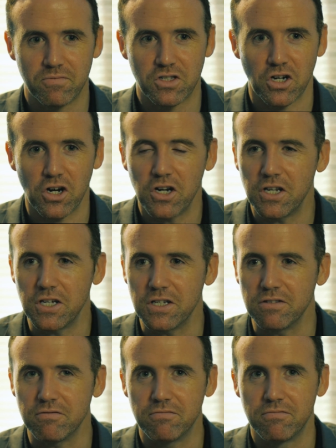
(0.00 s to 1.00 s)
tiny
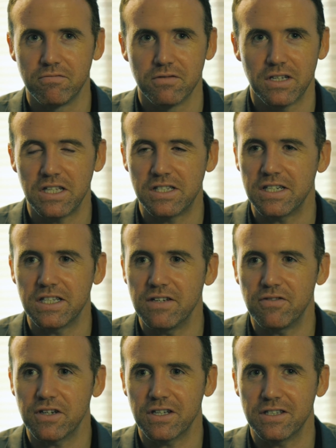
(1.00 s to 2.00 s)
and
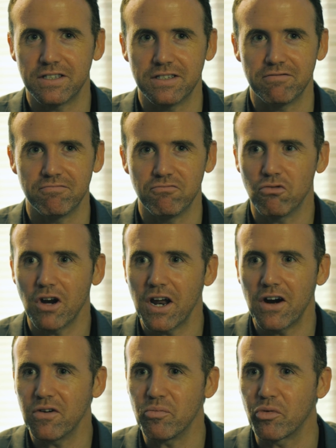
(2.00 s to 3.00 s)
insignificant and
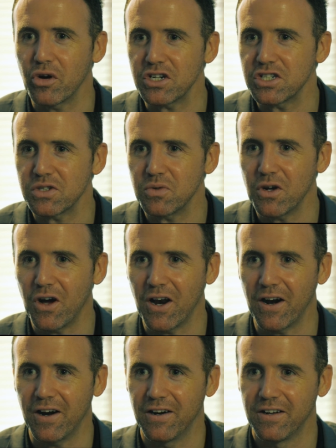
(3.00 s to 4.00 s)
rare and precious we all
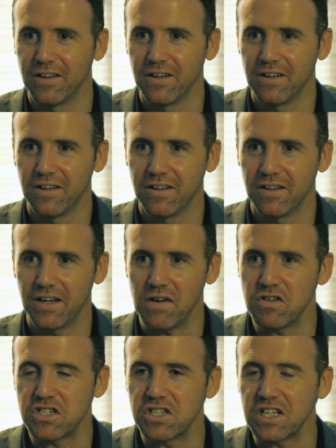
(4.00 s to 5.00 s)
are. A
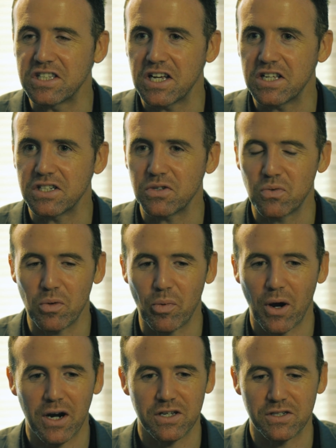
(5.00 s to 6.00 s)
vision that tells us we're
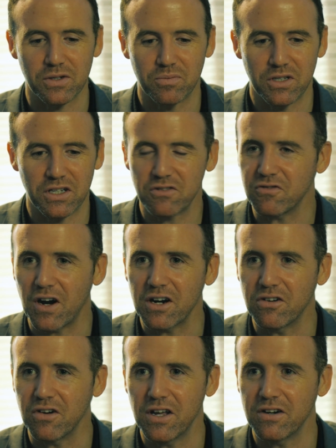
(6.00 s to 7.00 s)
part of something that's far
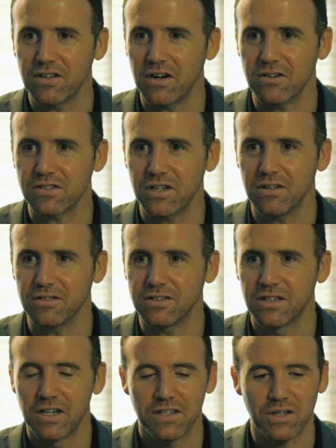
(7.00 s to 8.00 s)
greater than
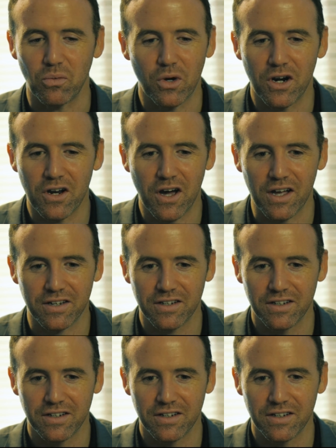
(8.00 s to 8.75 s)
ourselves, that we're not.